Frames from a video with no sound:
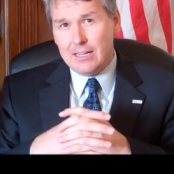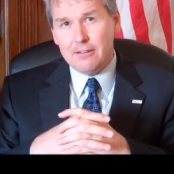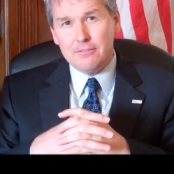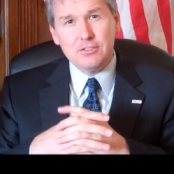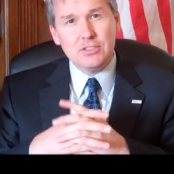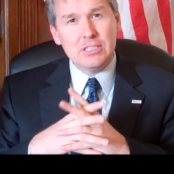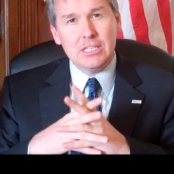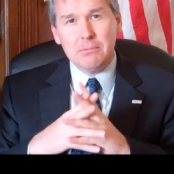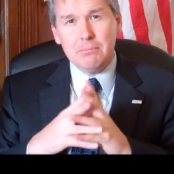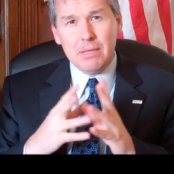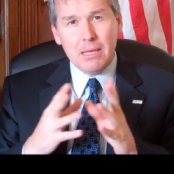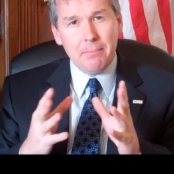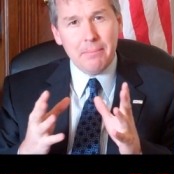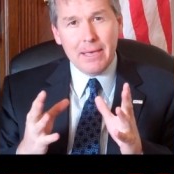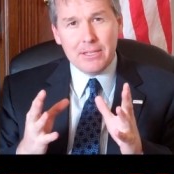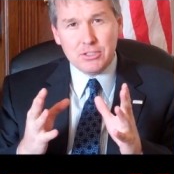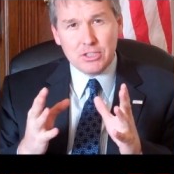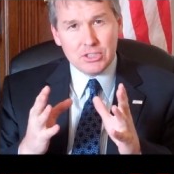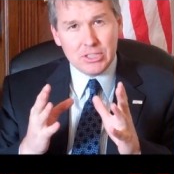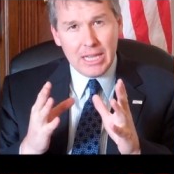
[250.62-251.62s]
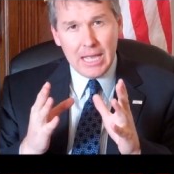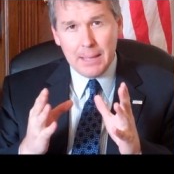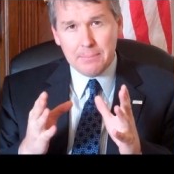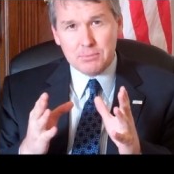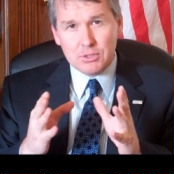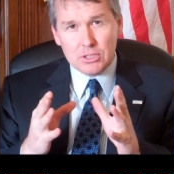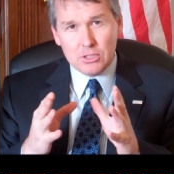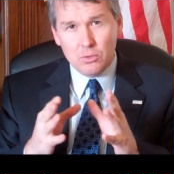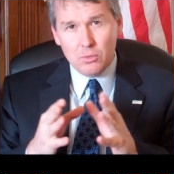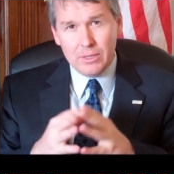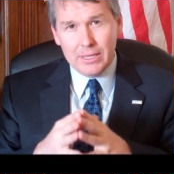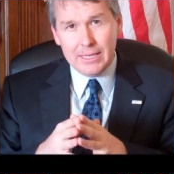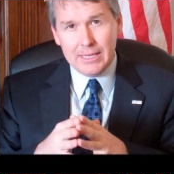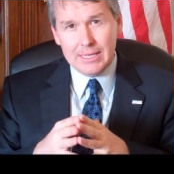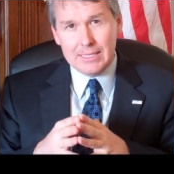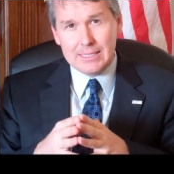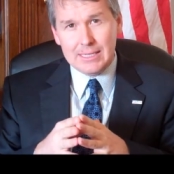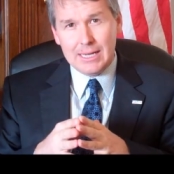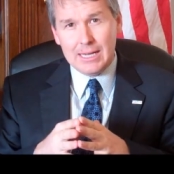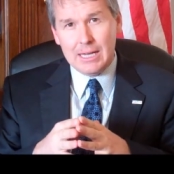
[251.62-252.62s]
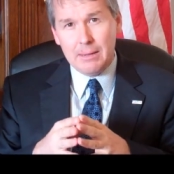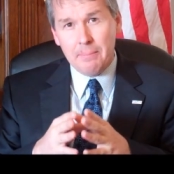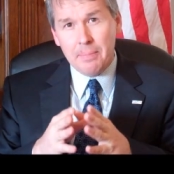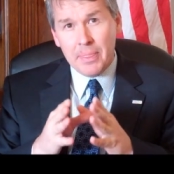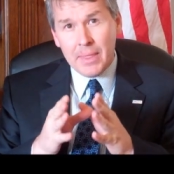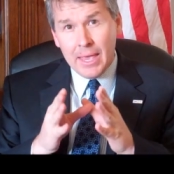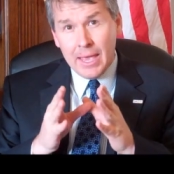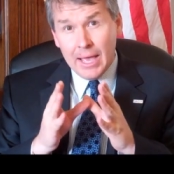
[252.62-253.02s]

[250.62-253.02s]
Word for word: Send me a message absolutely anytime.